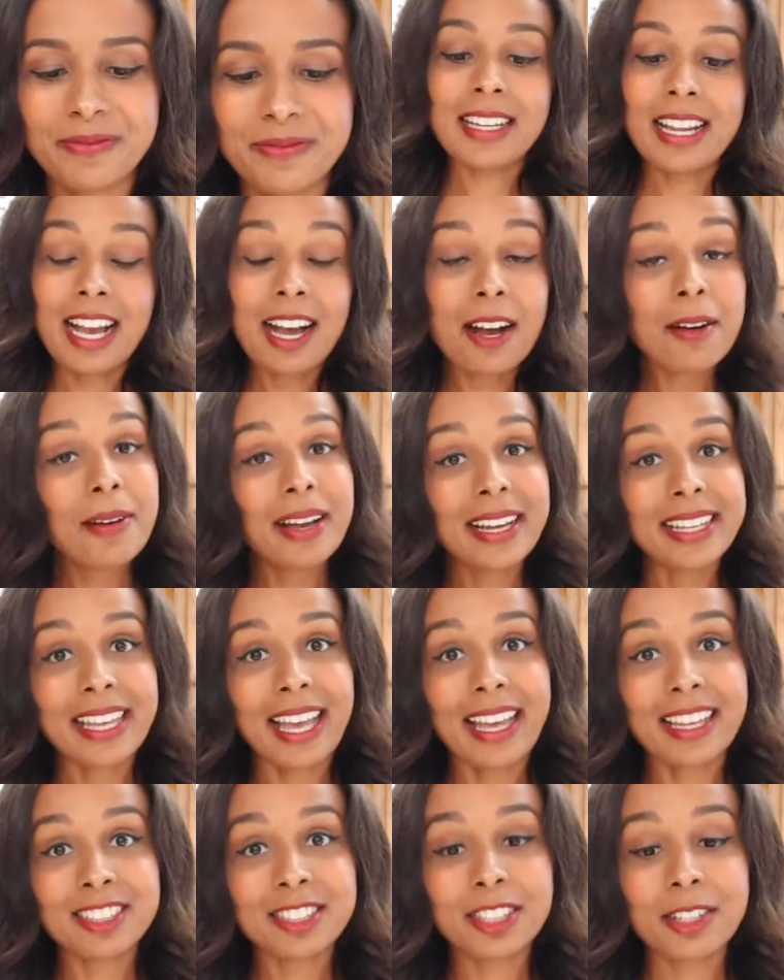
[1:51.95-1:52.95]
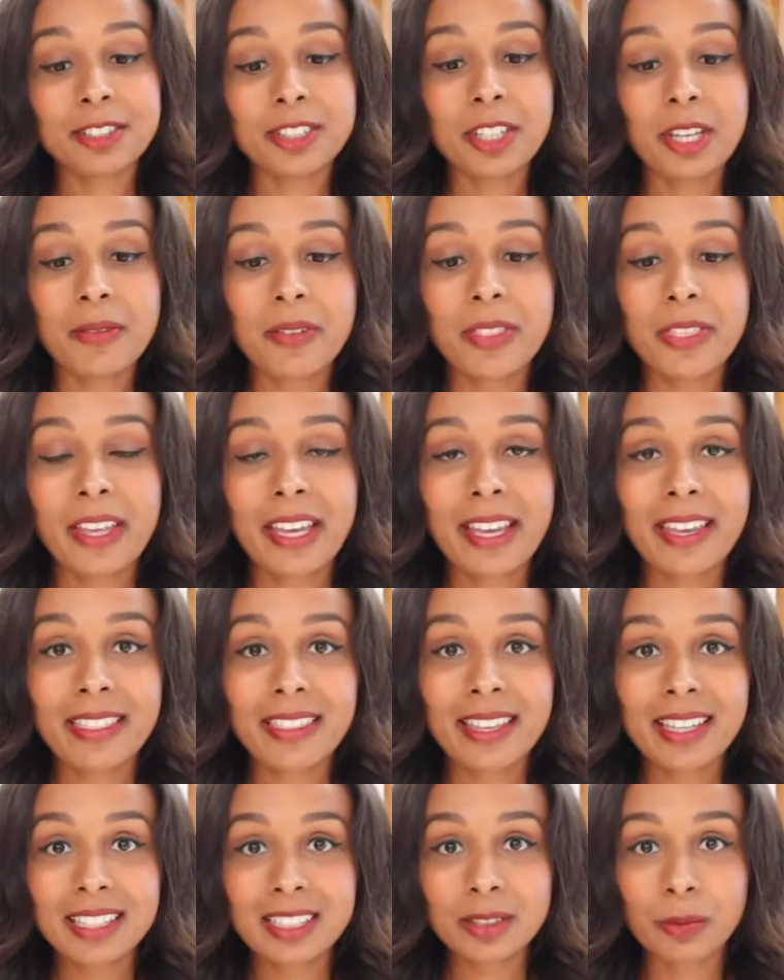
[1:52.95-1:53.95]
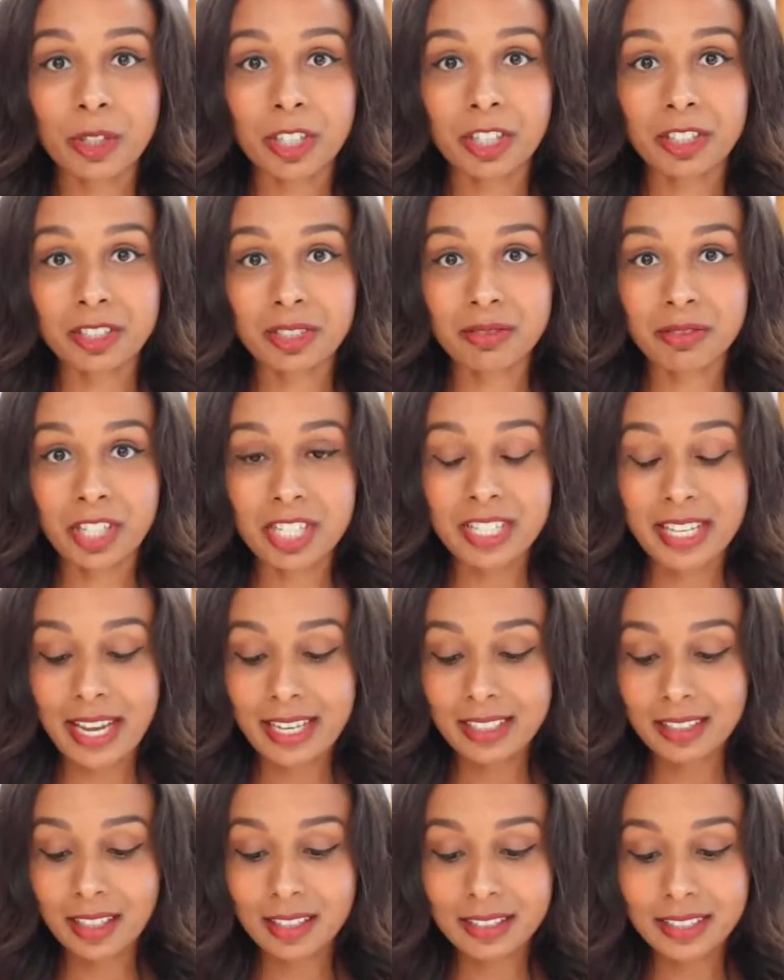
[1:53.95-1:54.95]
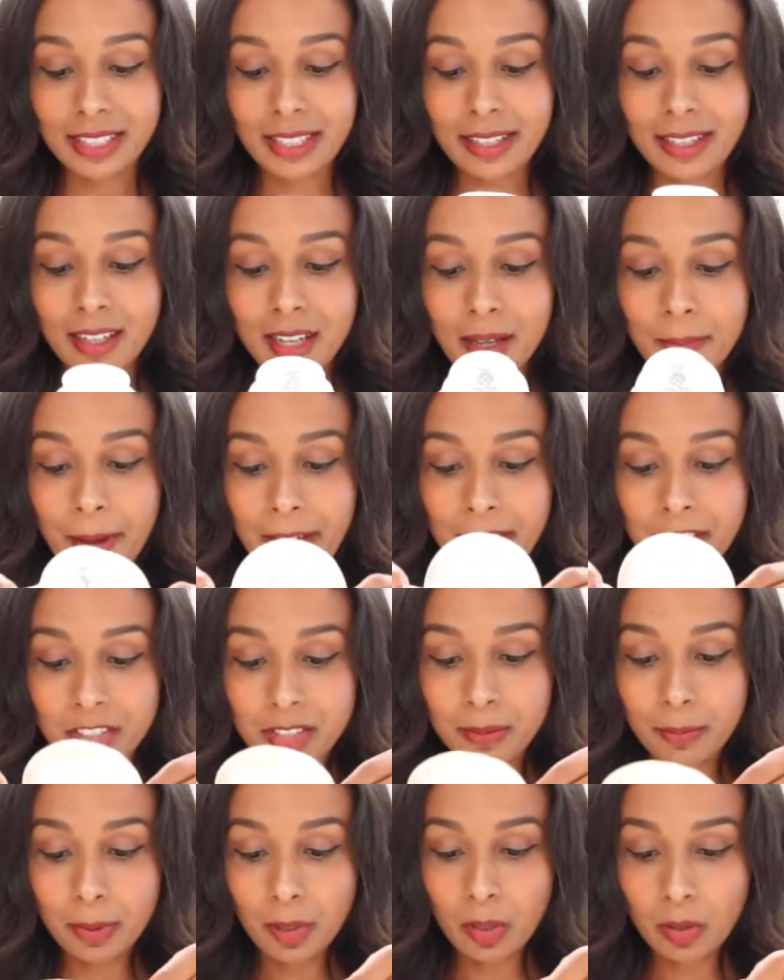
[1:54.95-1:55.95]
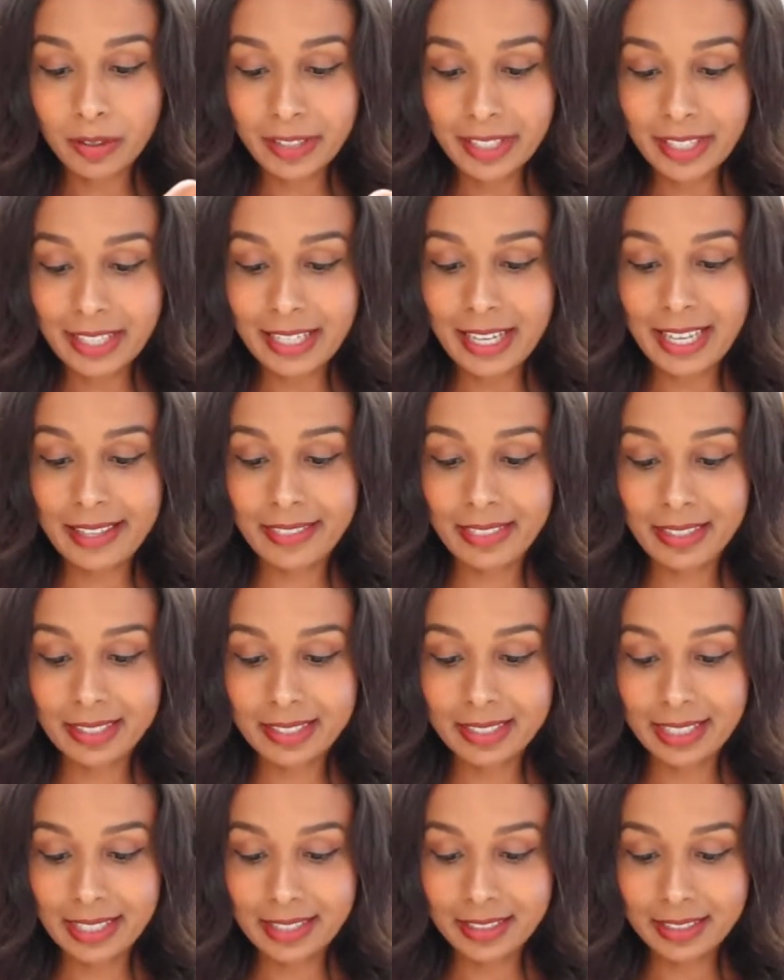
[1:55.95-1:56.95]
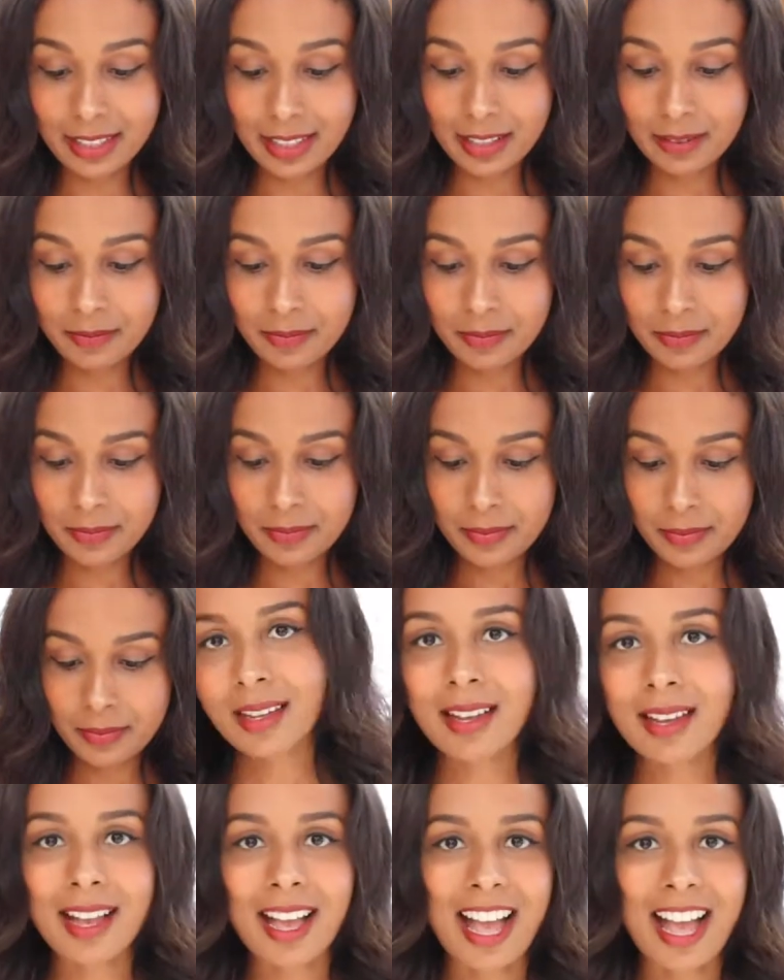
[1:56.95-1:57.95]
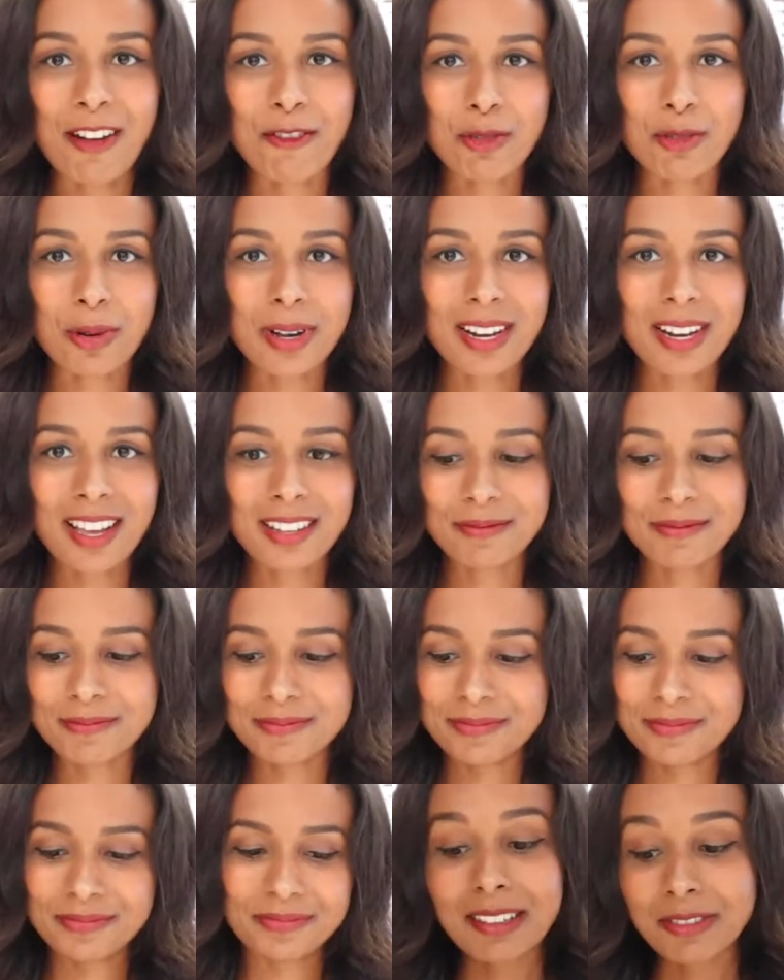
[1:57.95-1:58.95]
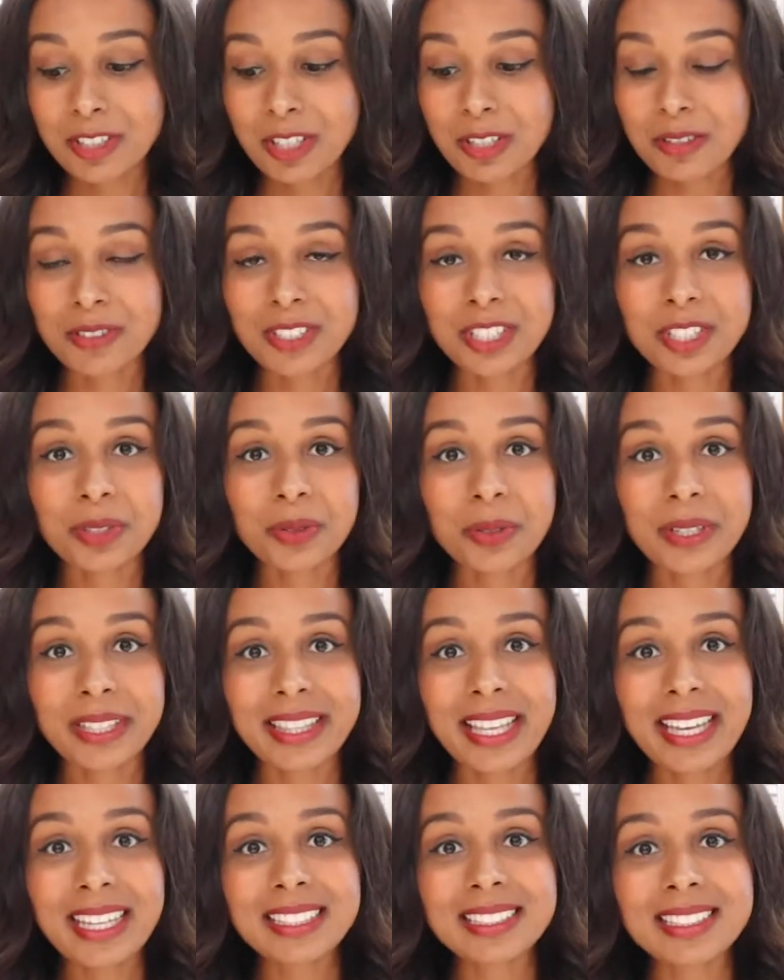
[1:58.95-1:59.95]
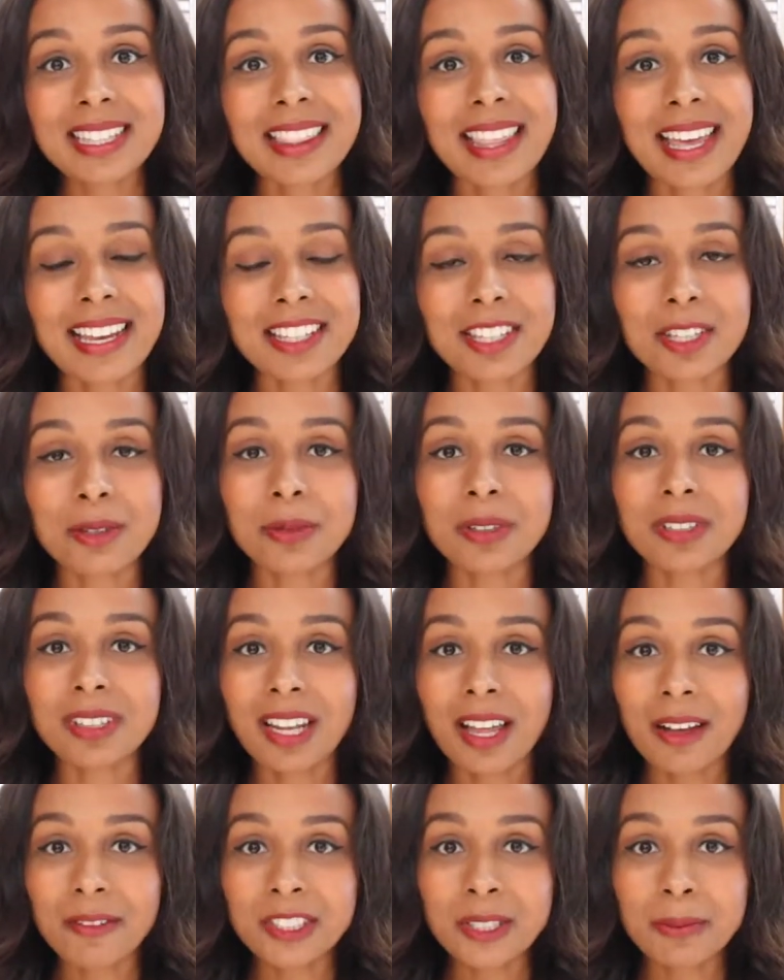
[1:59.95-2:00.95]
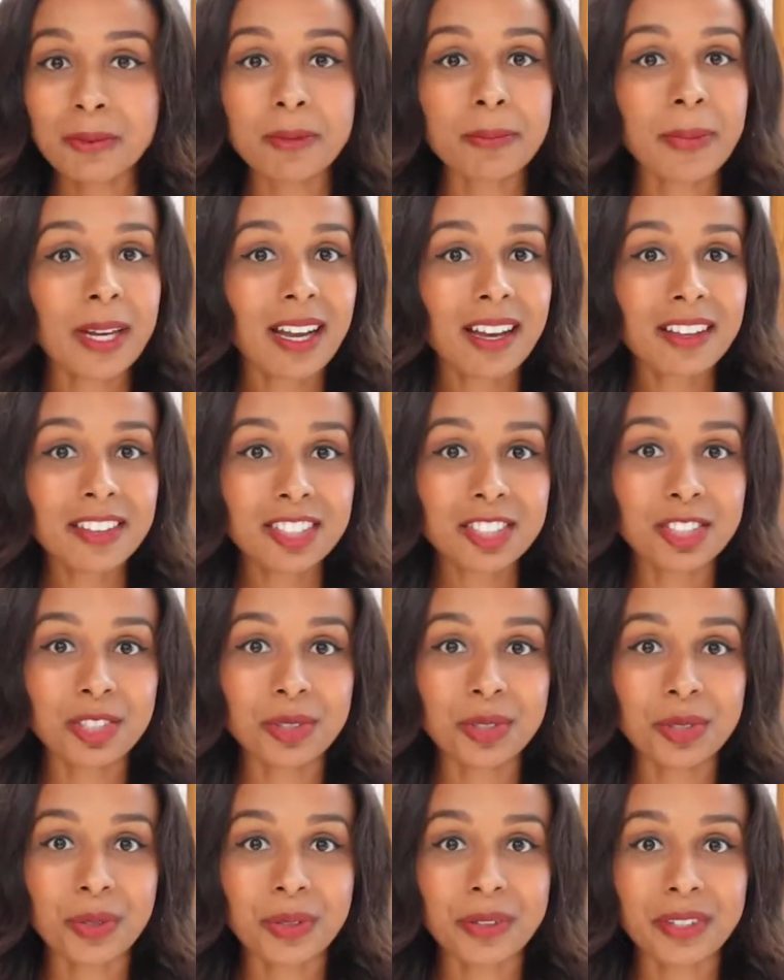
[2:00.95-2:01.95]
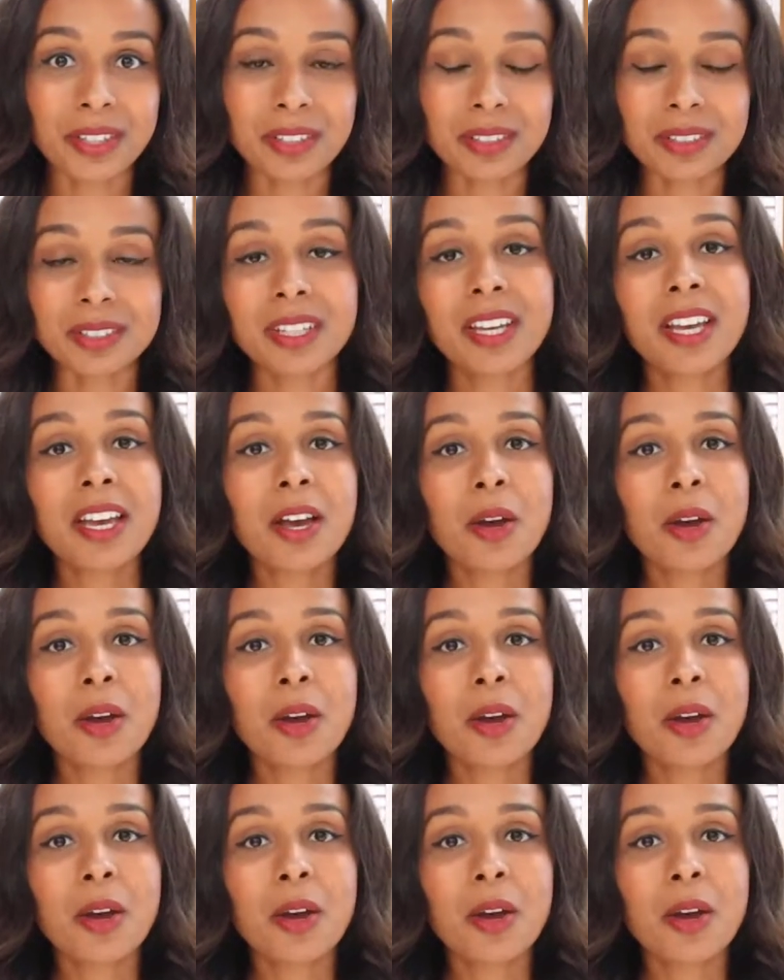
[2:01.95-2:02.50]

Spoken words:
Now, again, don't overthink this. We're going to rotate our teacup and just plonk it in the center, and voila. If you've enjoyed this, then you will love some of my other tutorials,